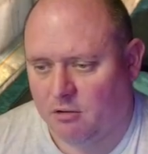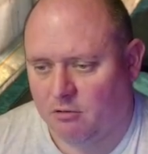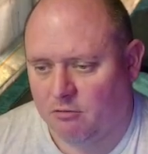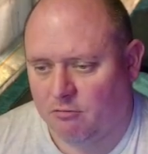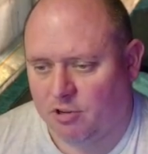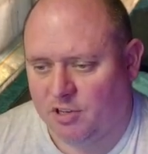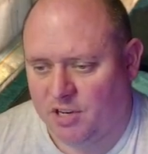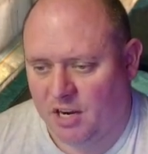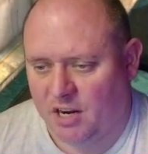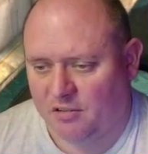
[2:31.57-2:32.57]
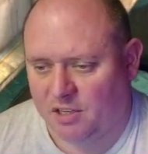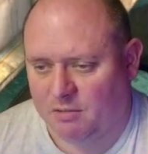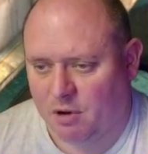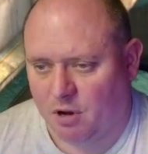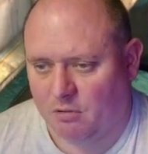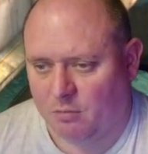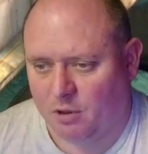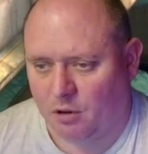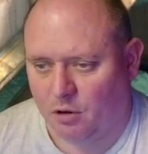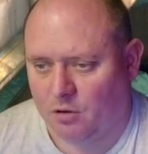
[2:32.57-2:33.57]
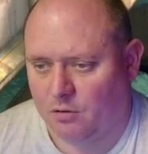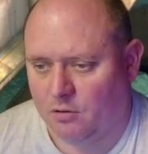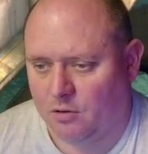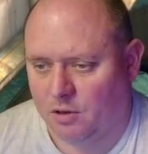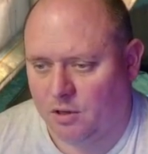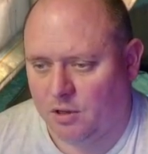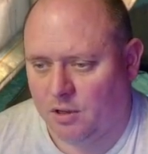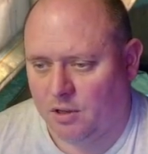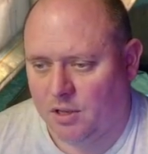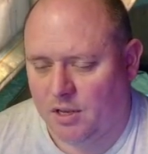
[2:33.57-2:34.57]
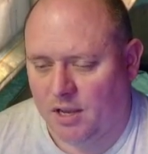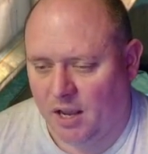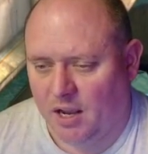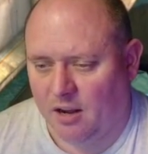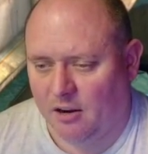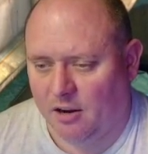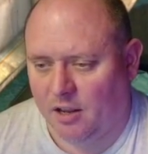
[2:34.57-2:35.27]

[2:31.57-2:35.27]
ridiculously small. I mean, look. He can't